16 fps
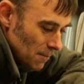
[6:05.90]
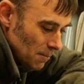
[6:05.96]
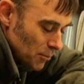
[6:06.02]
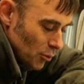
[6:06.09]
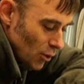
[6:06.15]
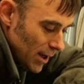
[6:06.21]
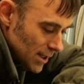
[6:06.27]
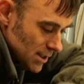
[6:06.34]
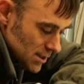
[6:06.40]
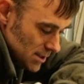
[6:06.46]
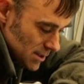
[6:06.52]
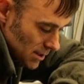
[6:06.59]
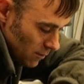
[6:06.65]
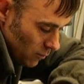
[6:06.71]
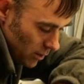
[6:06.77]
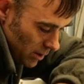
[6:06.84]

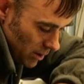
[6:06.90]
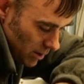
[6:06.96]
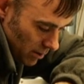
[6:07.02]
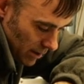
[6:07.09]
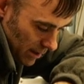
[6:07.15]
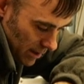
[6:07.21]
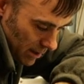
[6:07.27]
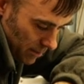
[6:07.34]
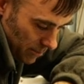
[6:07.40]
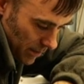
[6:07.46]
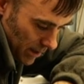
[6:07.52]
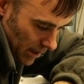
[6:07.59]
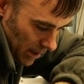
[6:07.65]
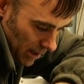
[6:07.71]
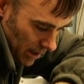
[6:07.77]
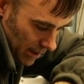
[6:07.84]
brakes were going to
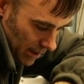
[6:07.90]
be